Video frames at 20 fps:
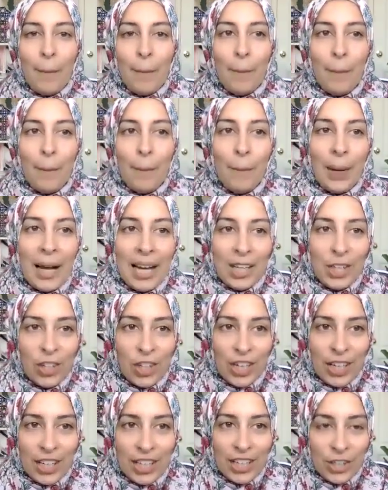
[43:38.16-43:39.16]
But
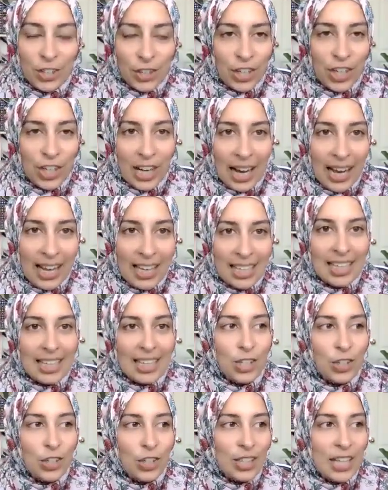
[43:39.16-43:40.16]
your gut,
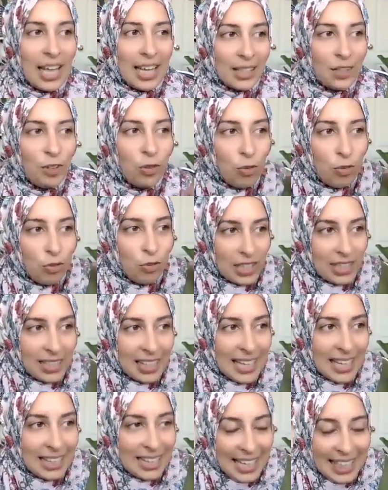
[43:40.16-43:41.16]
like that little
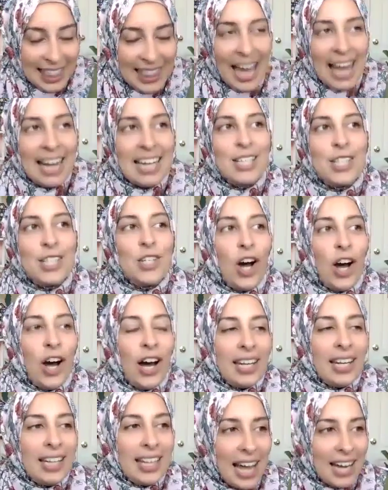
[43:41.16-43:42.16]
feeling, like that is
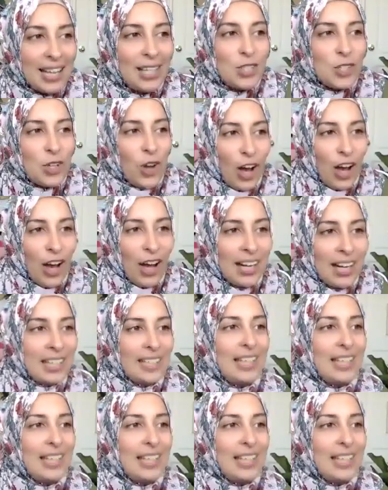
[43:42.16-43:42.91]
God. That is God.